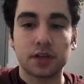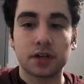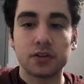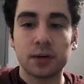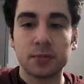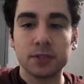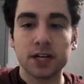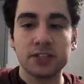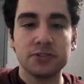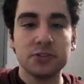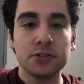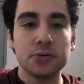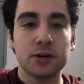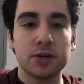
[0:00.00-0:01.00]
Number
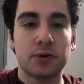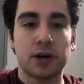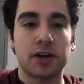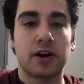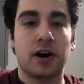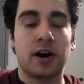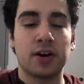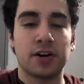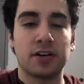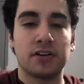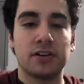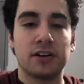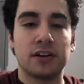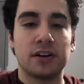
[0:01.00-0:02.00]
921, otter.
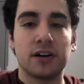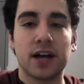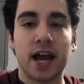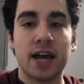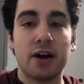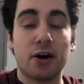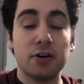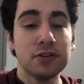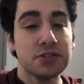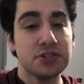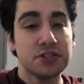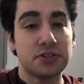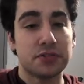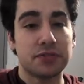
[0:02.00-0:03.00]
An otter is
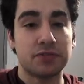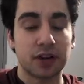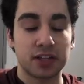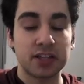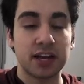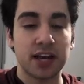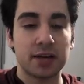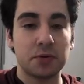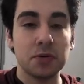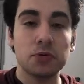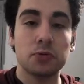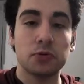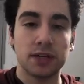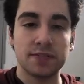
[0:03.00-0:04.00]
just a friendly animal
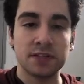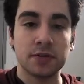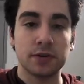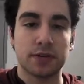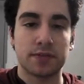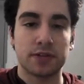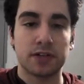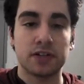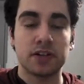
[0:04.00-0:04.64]
who lives in the river.